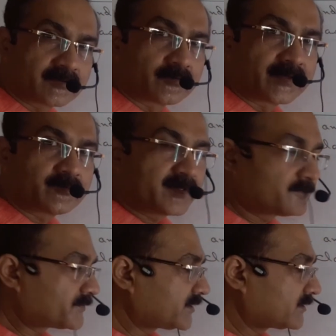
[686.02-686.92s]
When we are
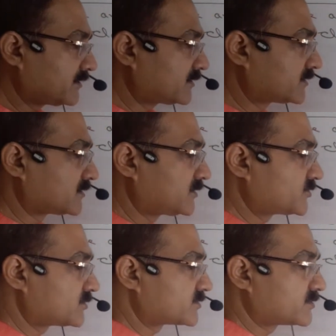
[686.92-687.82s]
bringing the third
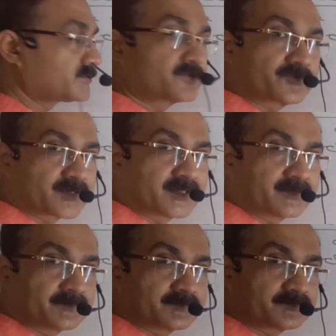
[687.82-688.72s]
charge Q3,
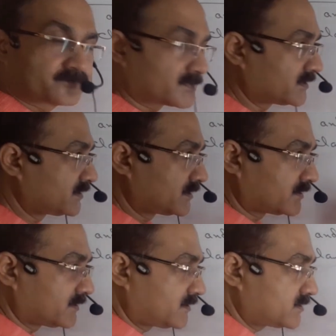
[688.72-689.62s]

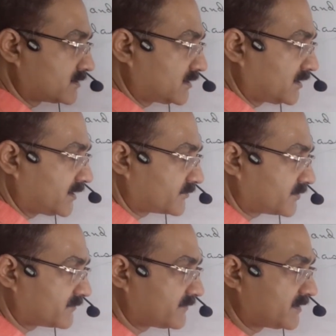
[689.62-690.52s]
there is an
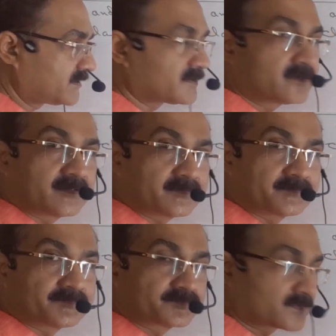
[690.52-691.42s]
electric field here
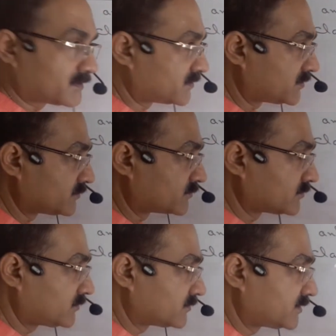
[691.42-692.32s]
due
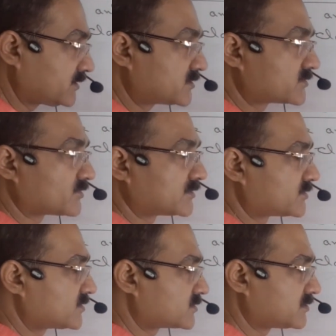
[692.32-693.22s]
to these
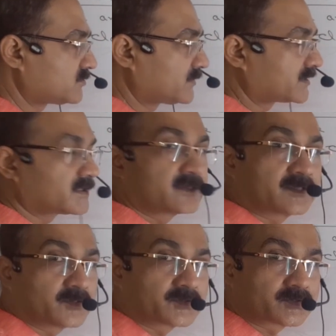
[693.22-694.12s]
charges Q1 and
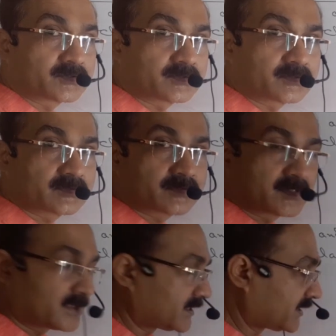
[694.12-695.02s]
Q2.
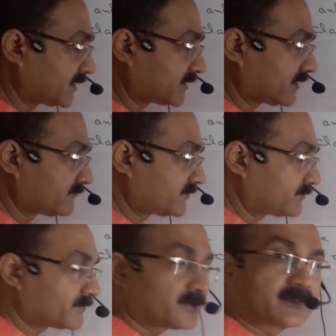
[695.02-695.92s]
At every
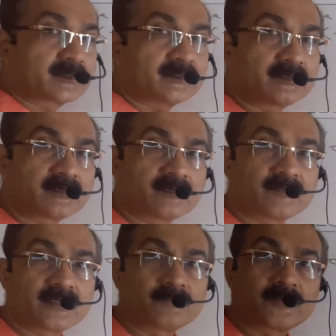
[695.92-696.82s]
point there will
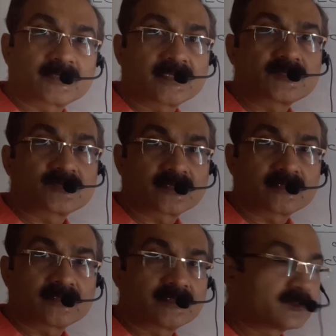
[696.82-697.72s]
be a potential
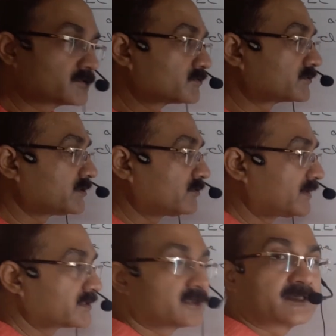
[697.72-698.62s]
due to
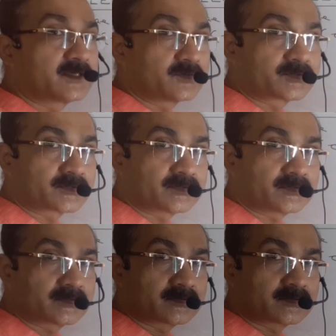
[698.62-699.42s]
Q1 and Q2.